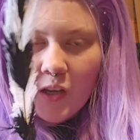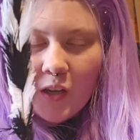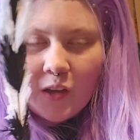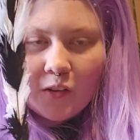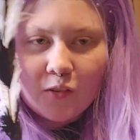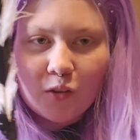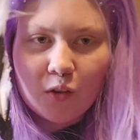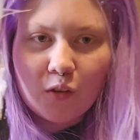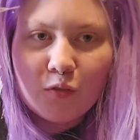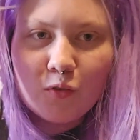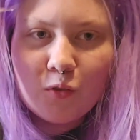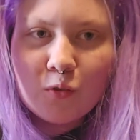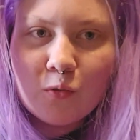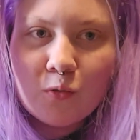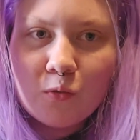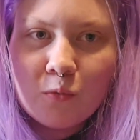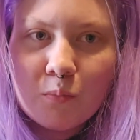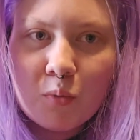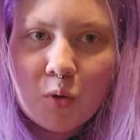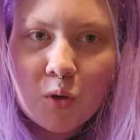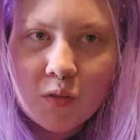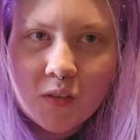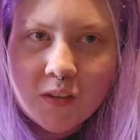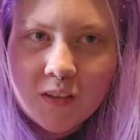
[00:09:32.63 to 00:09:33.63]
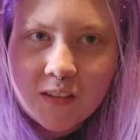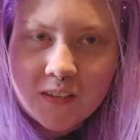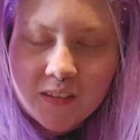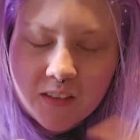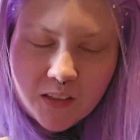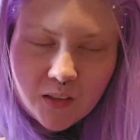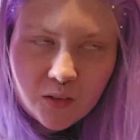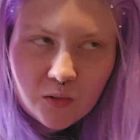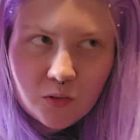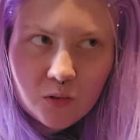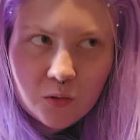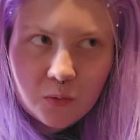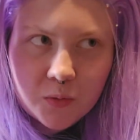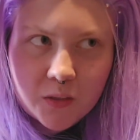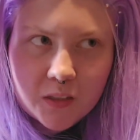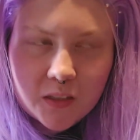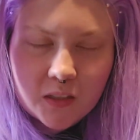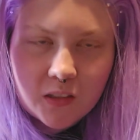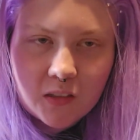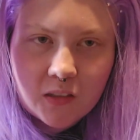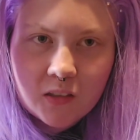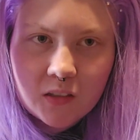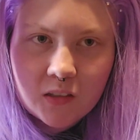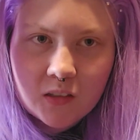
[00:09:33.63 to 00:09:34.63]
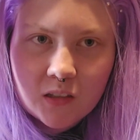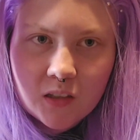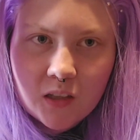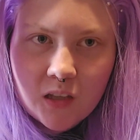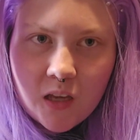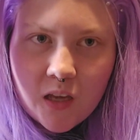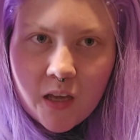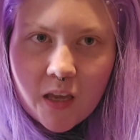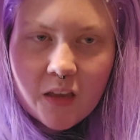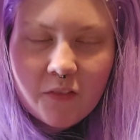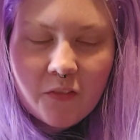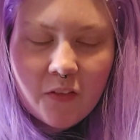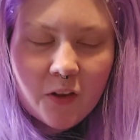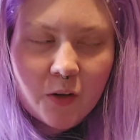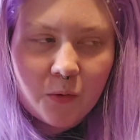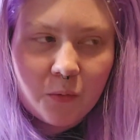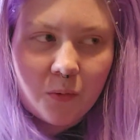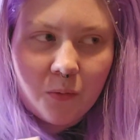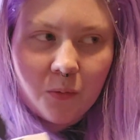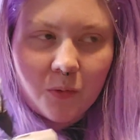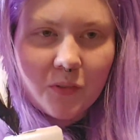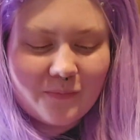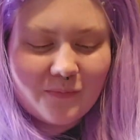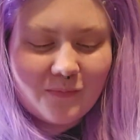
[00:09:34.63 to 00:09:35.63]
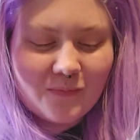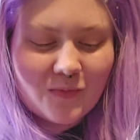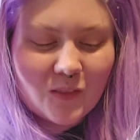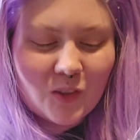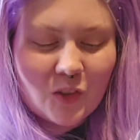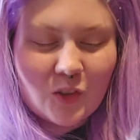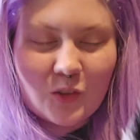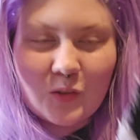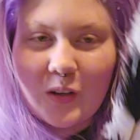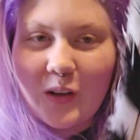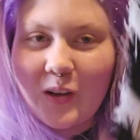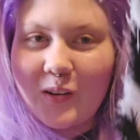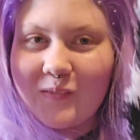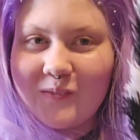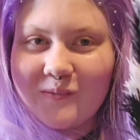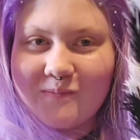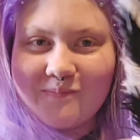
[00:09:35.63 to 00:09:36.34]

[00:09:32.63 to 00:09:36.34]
So if you put these into the wig, if anyone wants to do it,